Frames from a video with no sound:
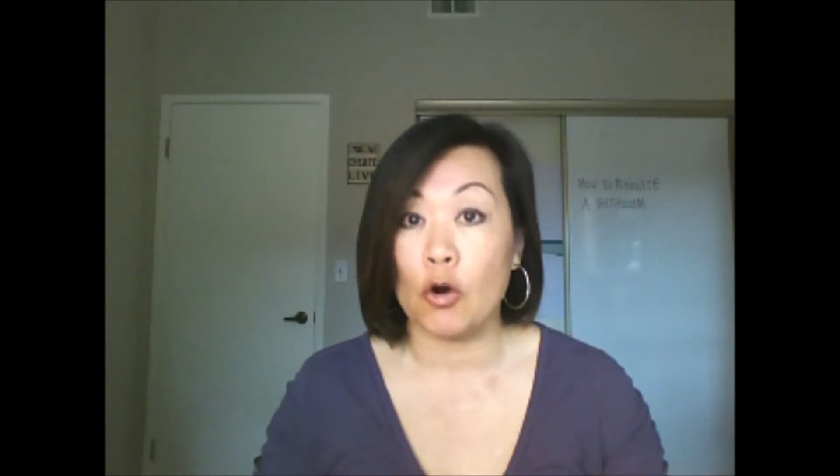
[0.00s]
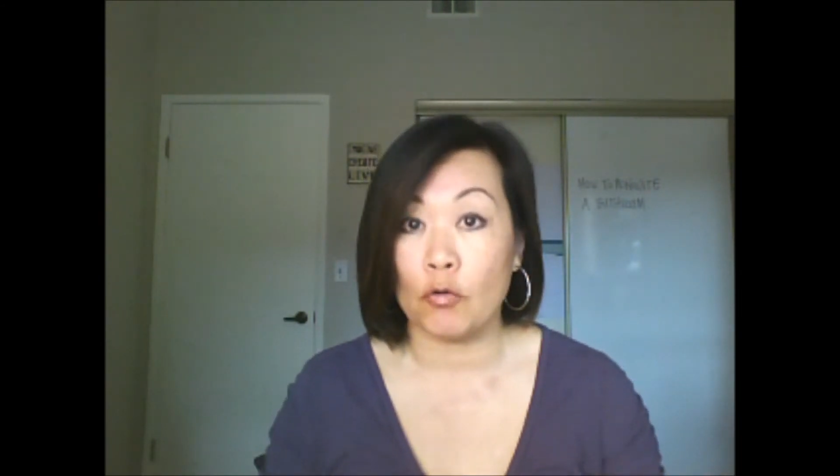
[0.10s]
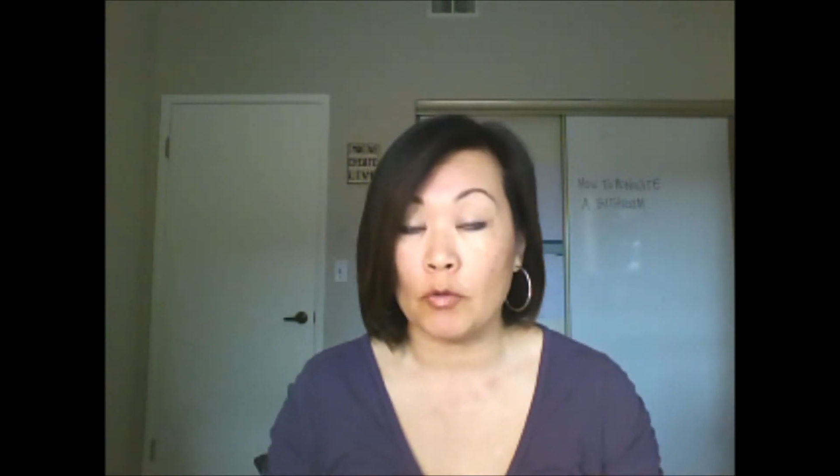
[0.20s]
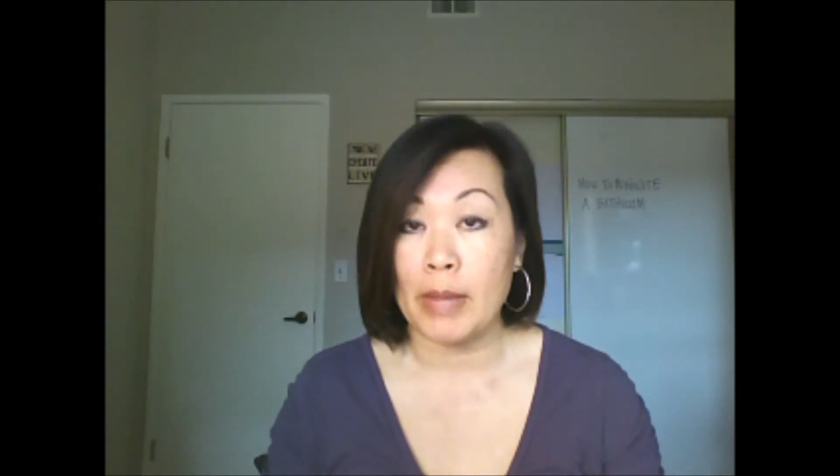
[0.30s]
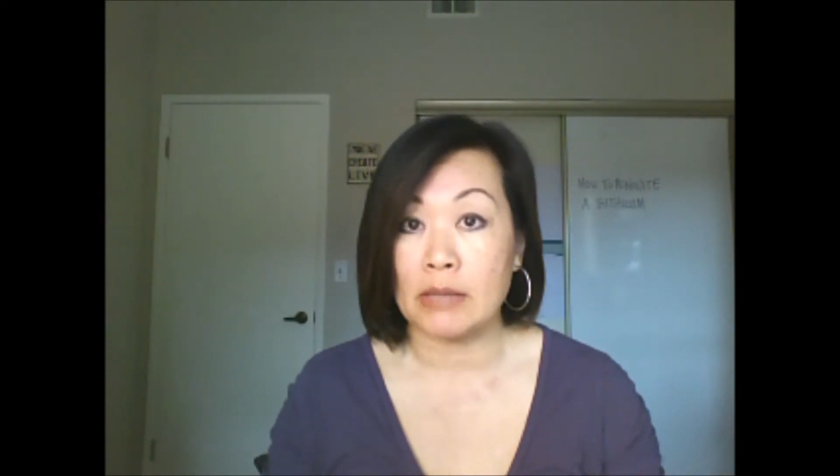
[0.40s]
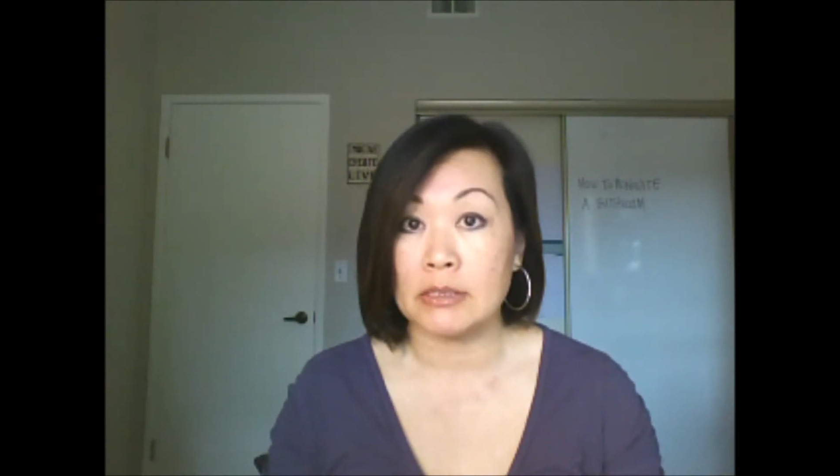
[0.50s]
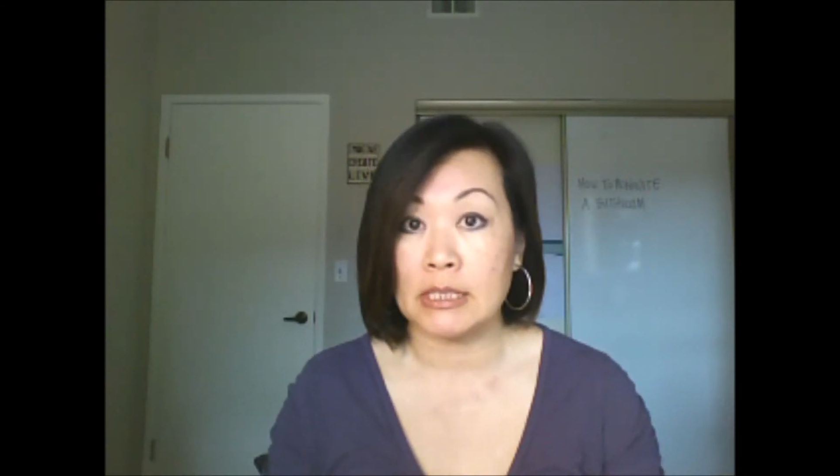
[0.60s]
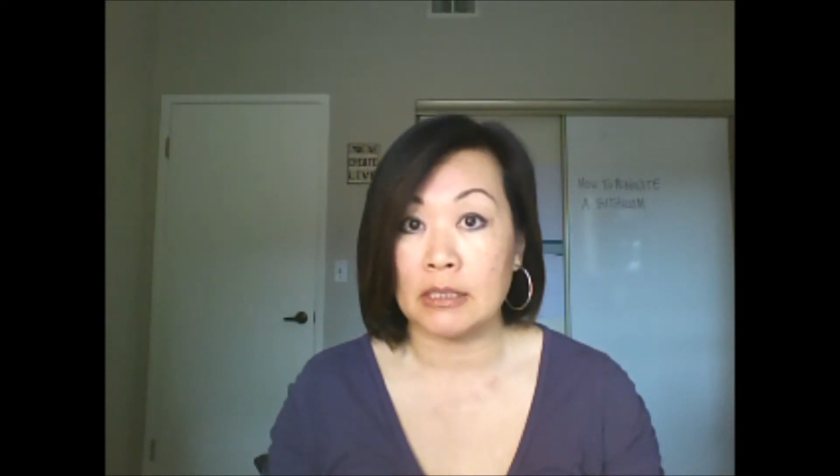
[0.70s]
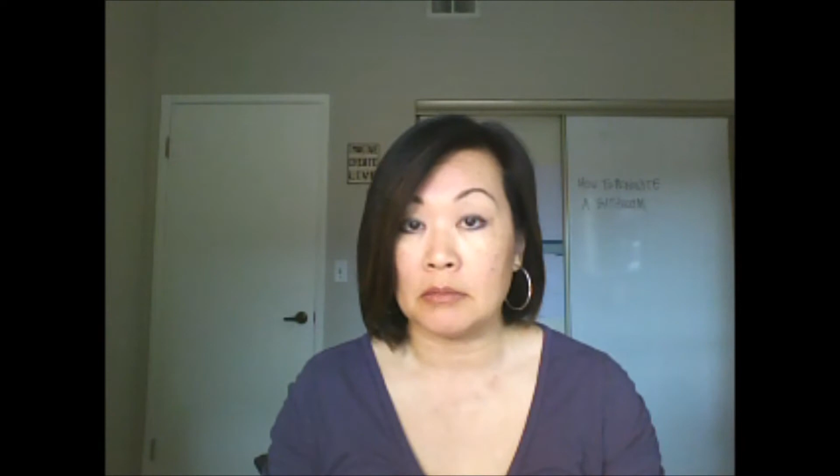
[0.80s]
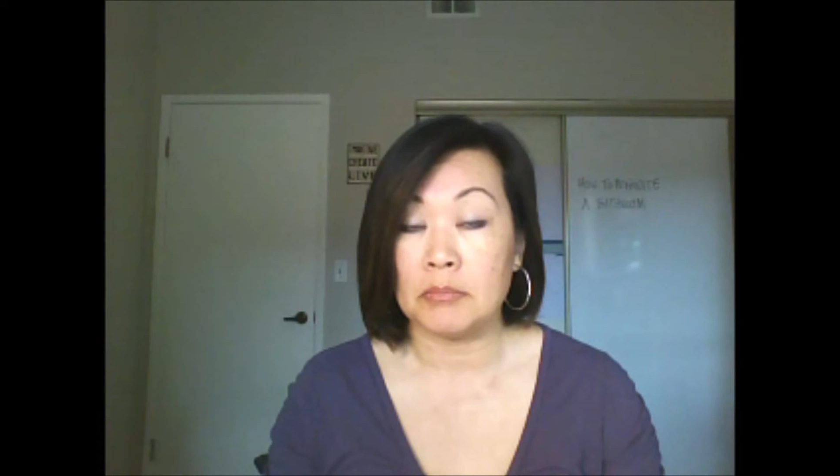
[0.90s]
overmount
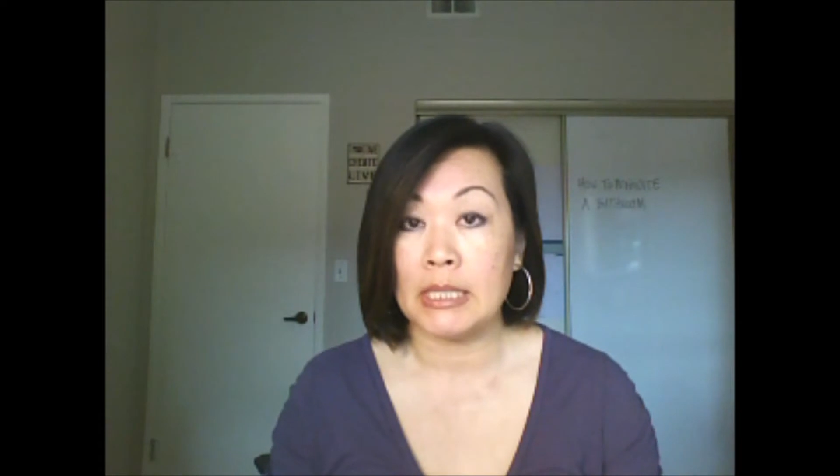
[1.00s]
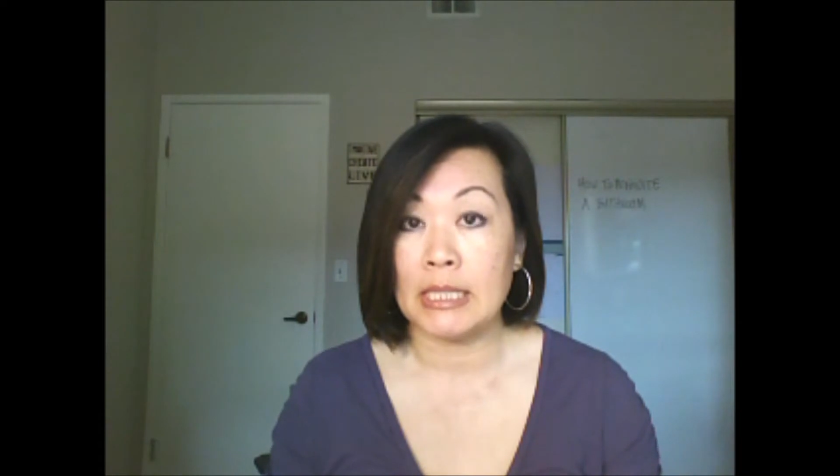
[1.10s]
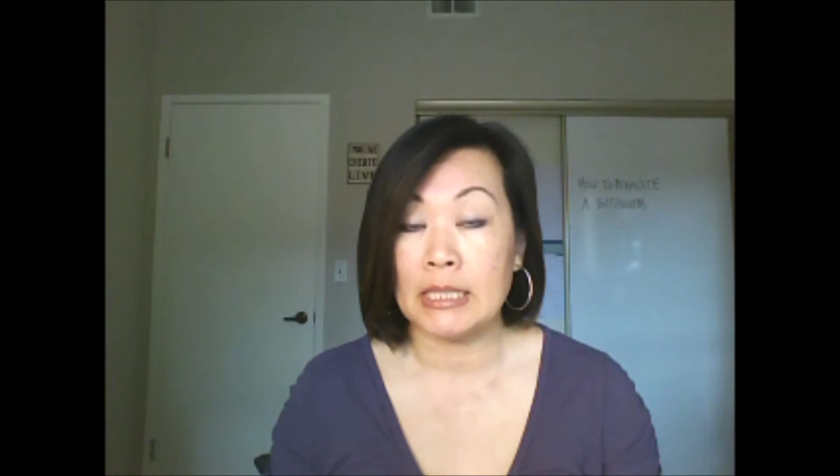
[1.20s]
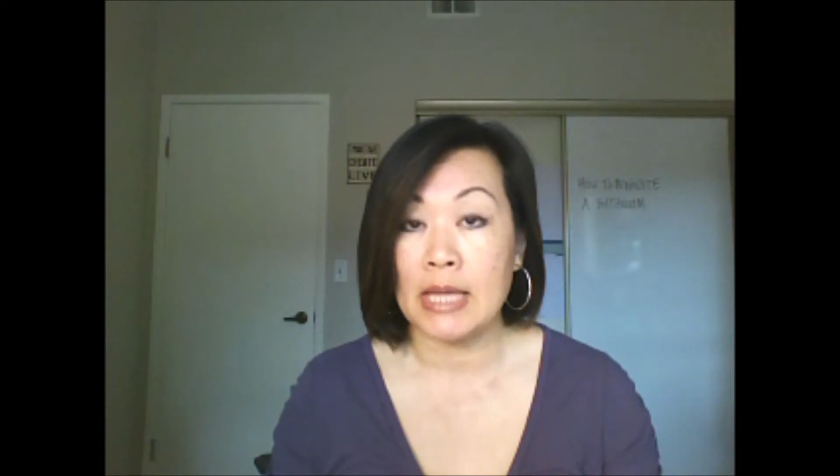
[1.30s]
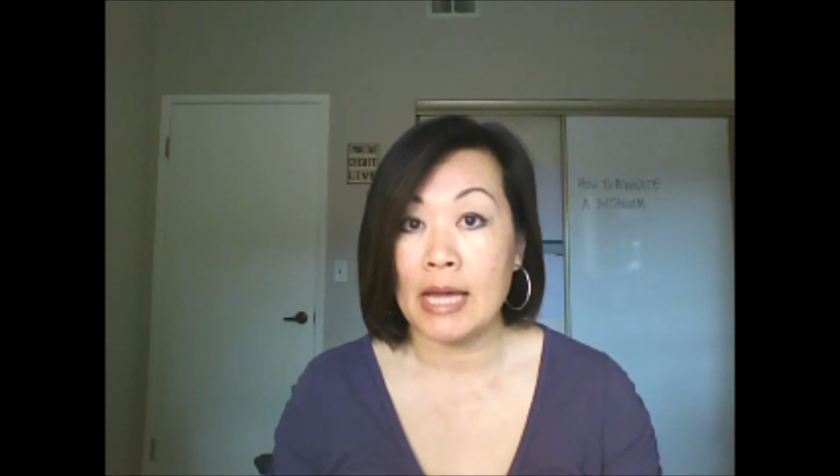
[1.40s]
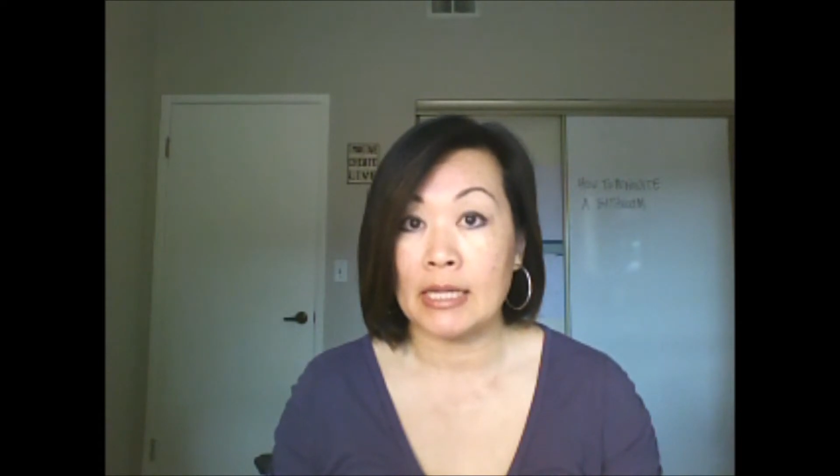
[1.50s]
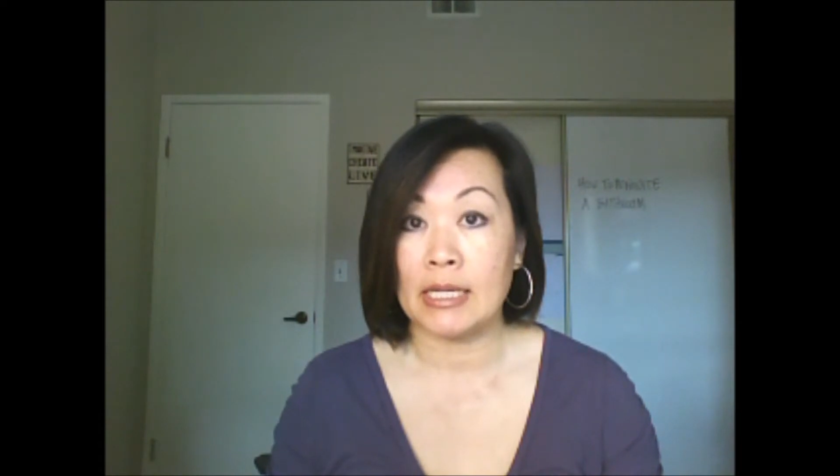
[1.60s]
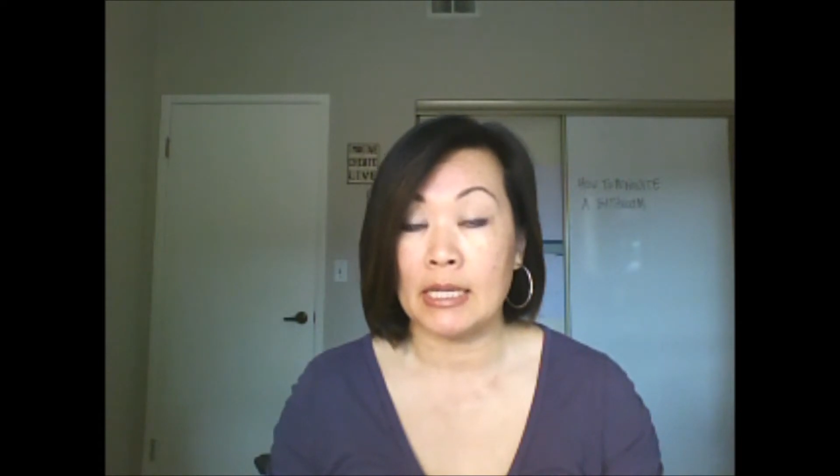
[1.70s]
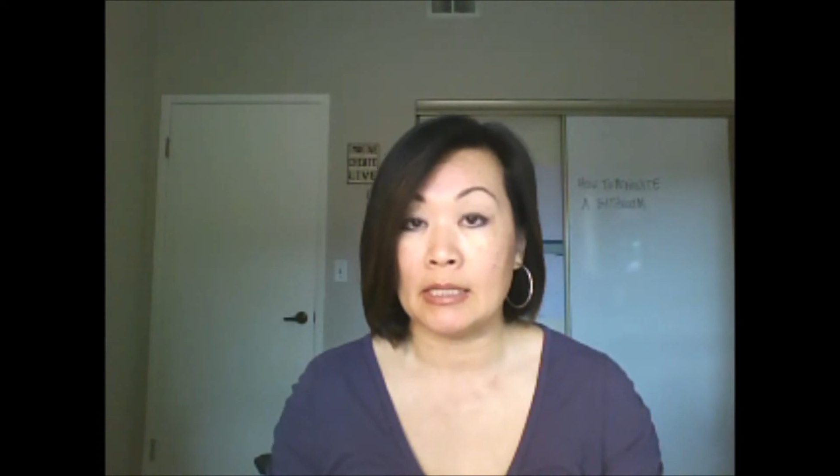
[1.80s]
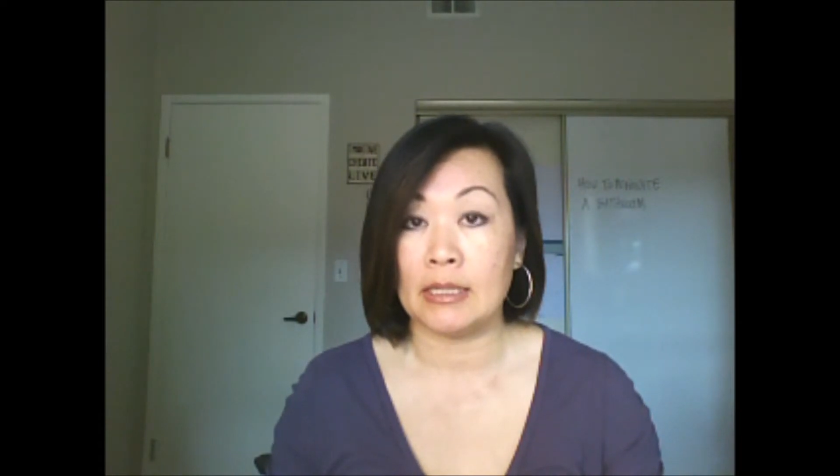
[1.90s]
sink, meaning that
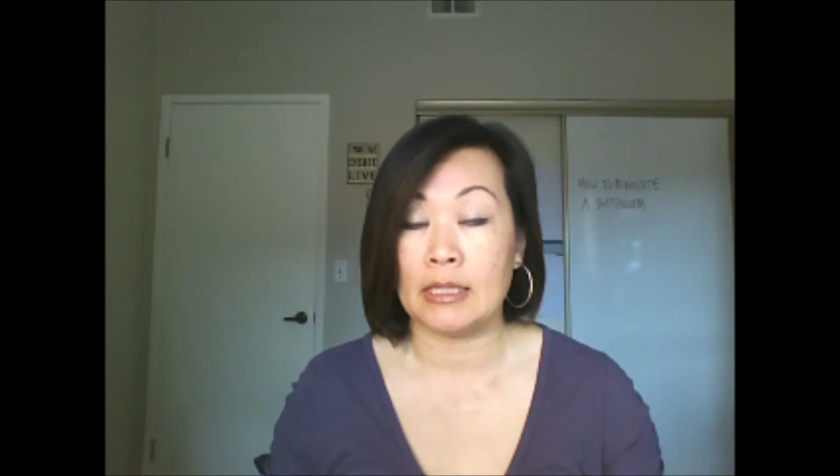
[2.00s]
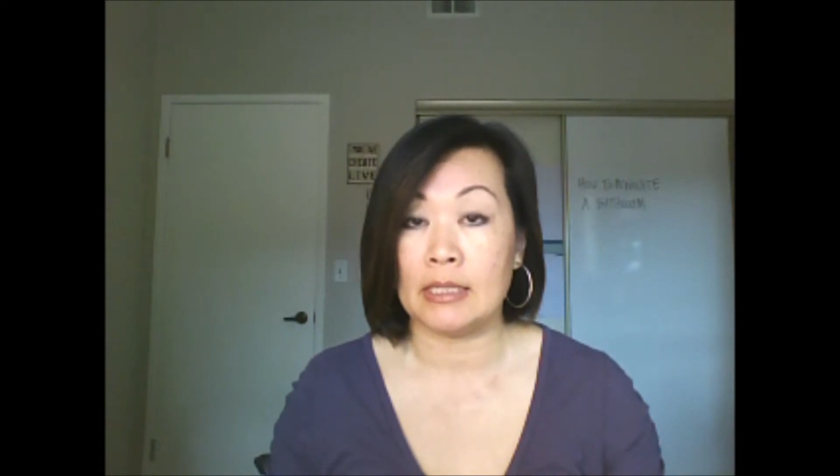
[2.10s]
it